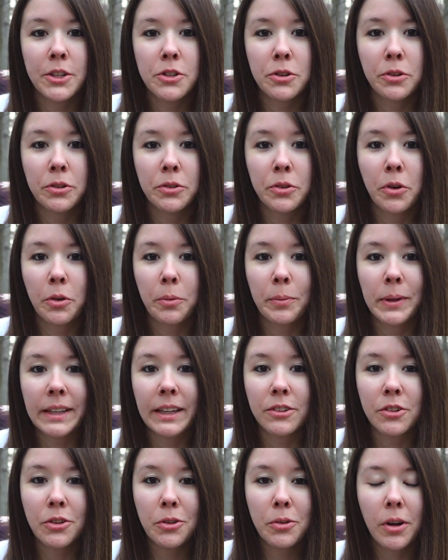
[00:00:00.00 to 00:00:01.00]
I don't
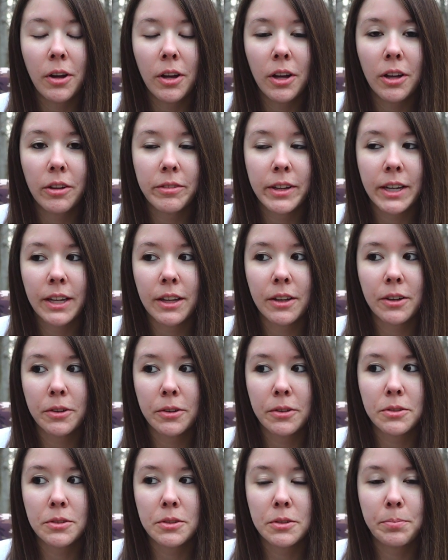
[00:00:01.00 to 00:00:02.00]
normally do haul
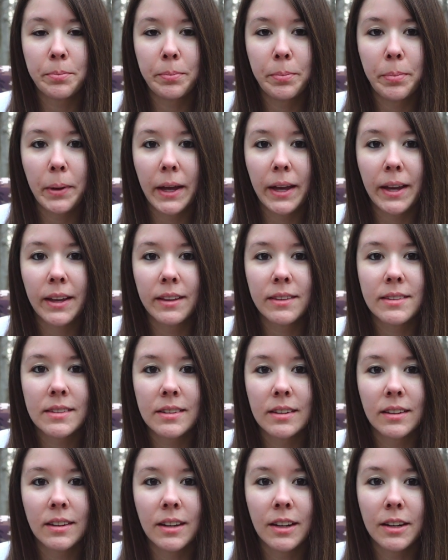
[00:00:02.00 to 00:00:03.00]
videos, but
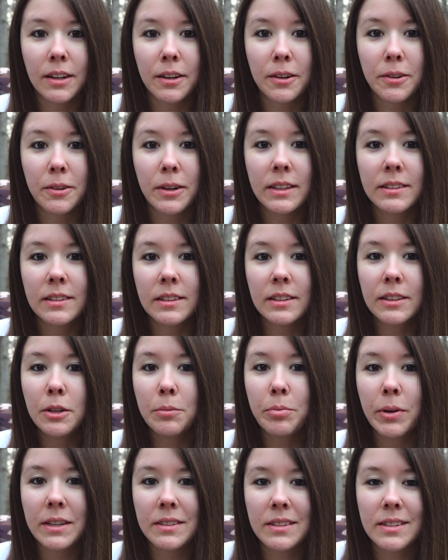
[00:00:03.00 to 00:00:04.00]
you know, it's a
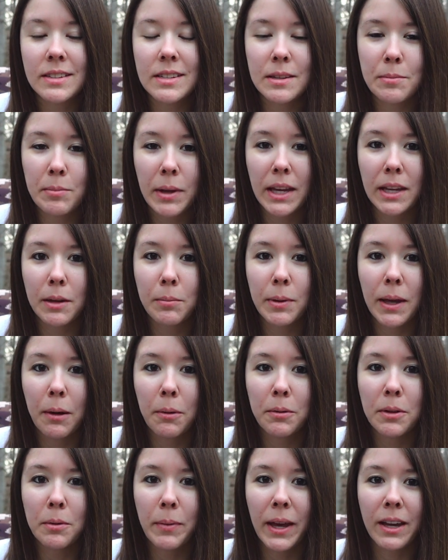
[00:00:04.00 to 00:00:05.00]
little present to me to be
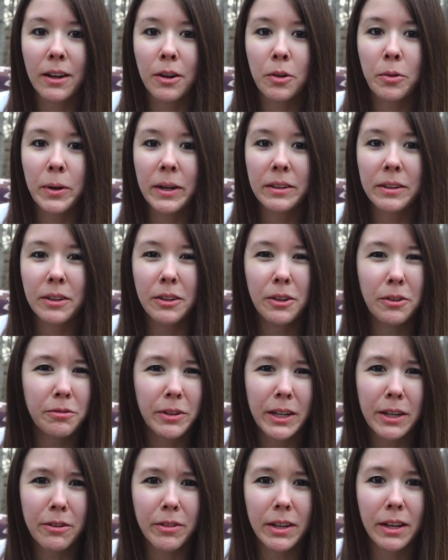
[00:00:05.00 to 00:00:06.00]
able to make a quick little
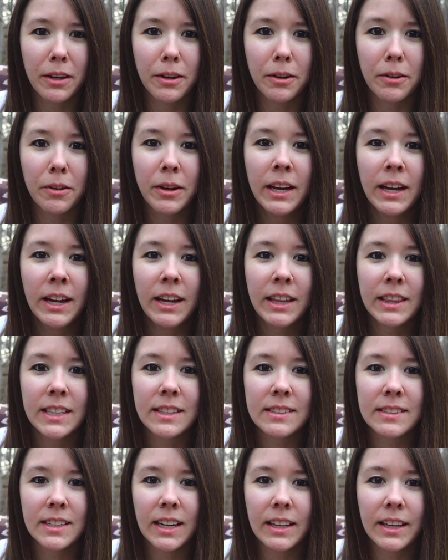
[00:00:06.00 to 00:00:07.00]
fun video
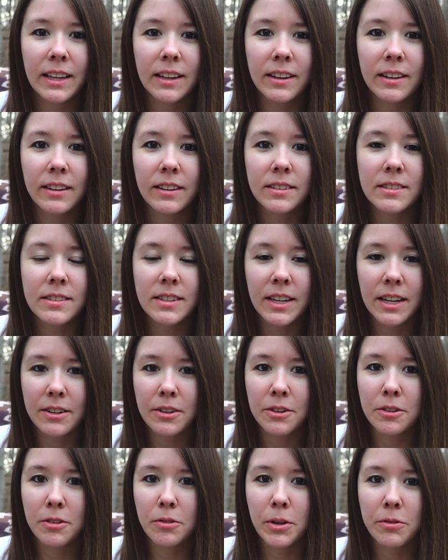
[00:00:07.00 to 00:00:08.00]
that's not like a
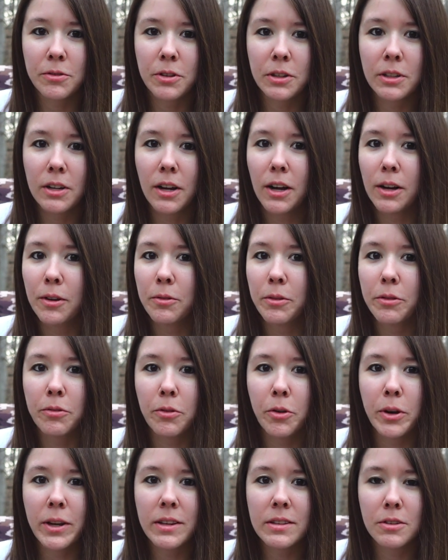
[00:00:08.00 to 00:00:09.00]
standard thrift along with
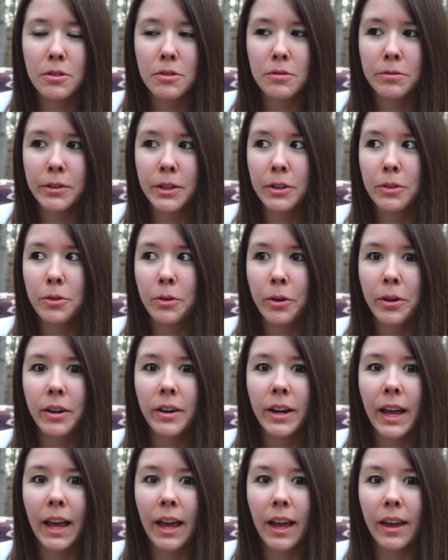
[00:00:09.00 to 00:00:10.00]
voiceover
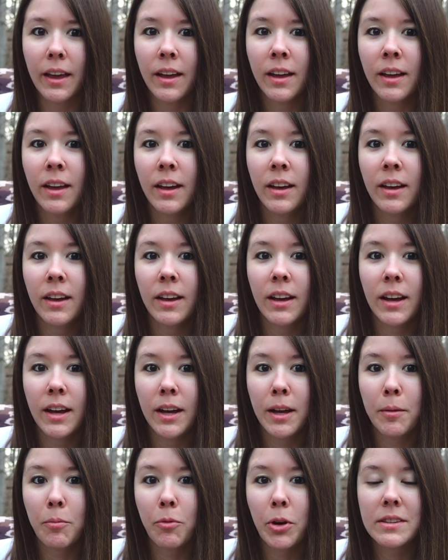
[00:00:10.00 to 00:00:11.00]
or a
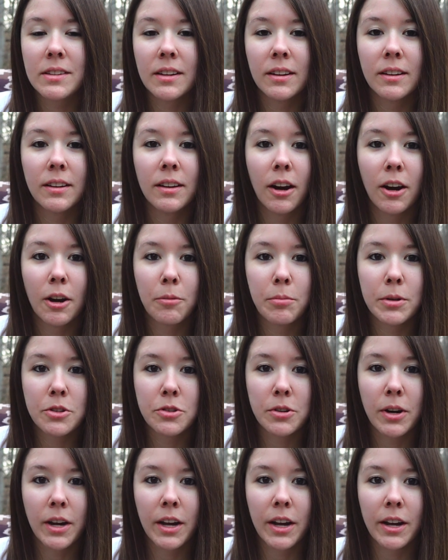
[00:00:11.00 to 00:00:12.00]
retail
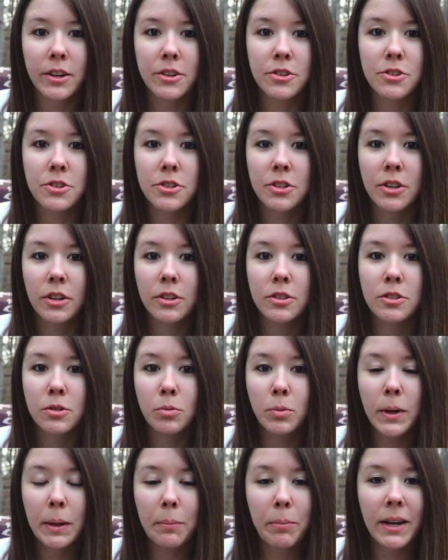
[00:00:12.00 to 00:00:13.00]
arbitrage
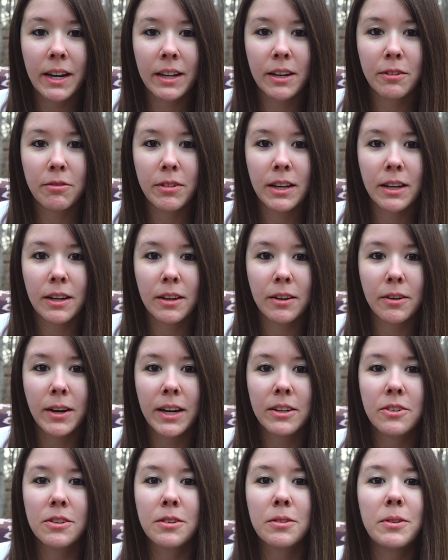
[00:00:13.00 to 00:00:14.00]
sweep kind of video.
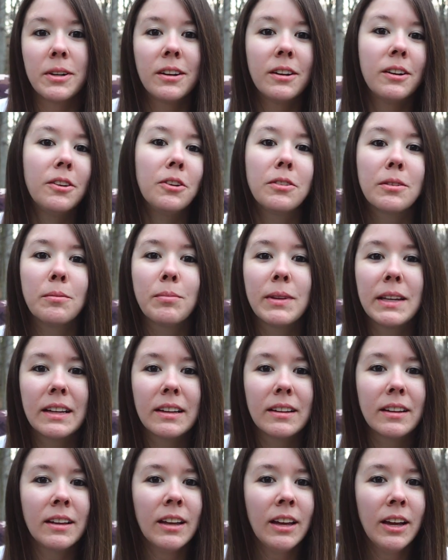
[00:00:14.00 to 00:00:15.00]
I just wanted to do
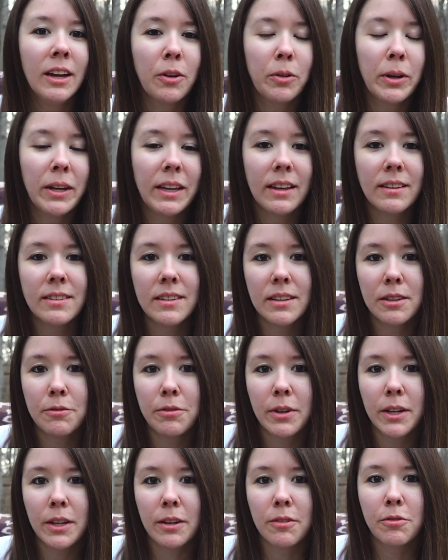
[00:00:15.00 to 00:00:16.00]
something quick, easy, and
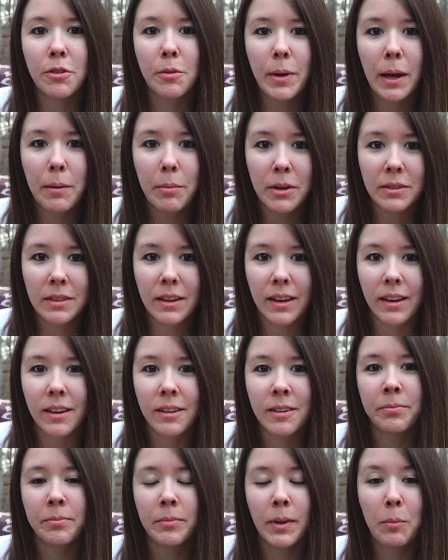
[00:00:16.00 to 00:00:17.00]
fun for my birthday.
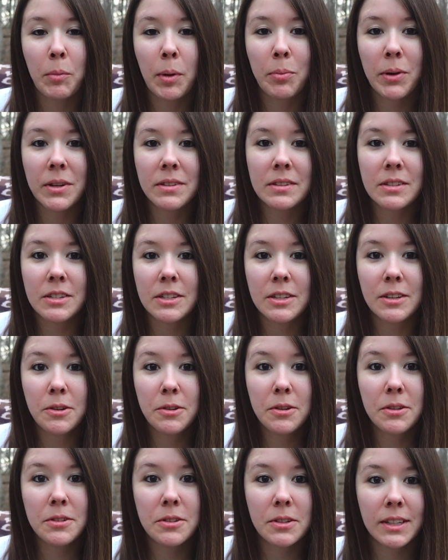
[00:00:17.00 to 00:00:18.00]
And my present to
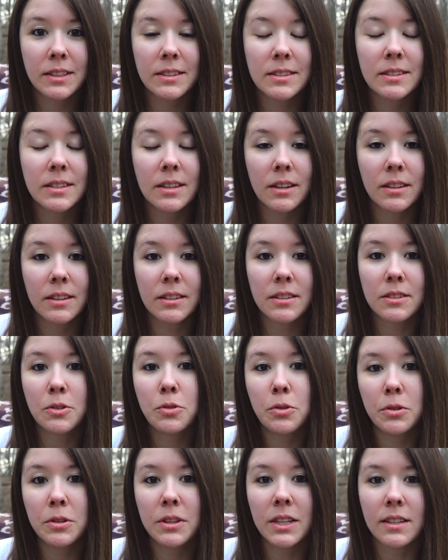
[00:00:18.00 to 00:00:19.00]
you is you get to see all these
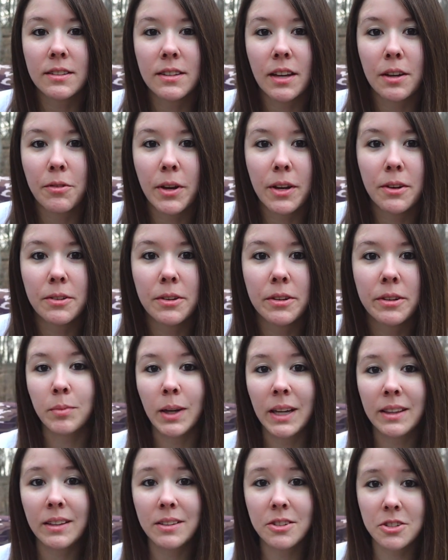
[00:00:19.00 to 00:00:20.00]
cool things I found.
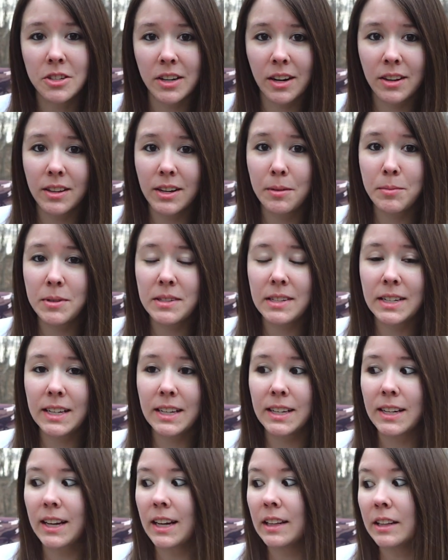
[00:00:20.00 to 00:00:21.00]
And this chair that I'm sitting
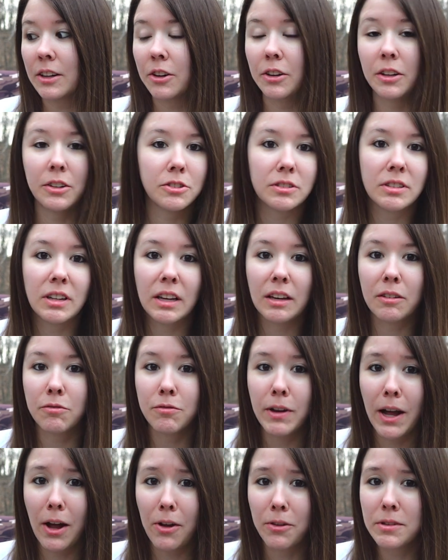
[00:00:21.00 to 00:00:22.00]
in, I literally just like
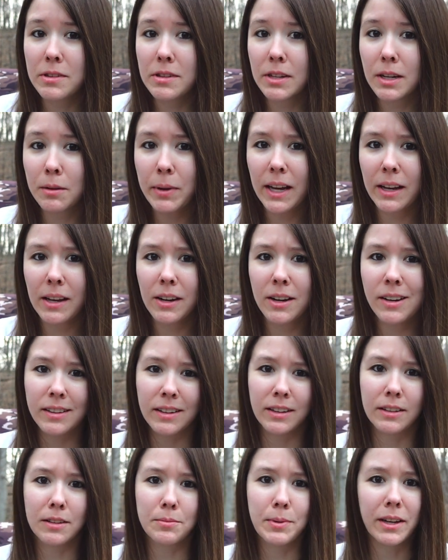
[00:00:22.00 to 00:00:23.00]
found sitting back here. I
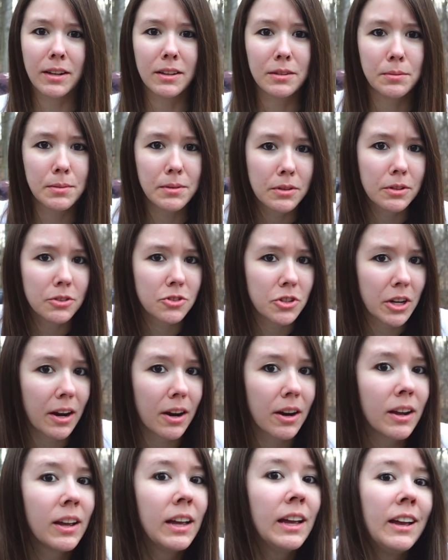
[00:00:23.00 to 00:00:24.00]
think it's my husband's old
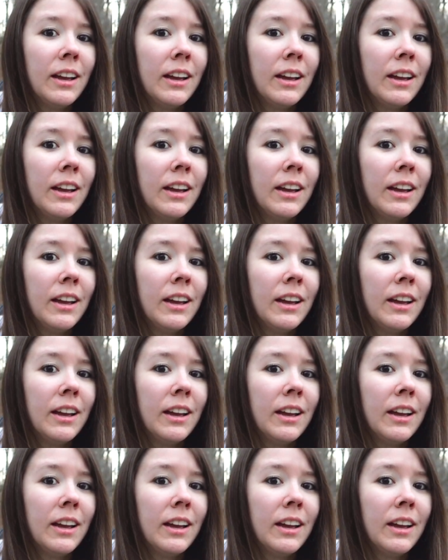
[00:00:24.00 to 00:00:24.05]
chair.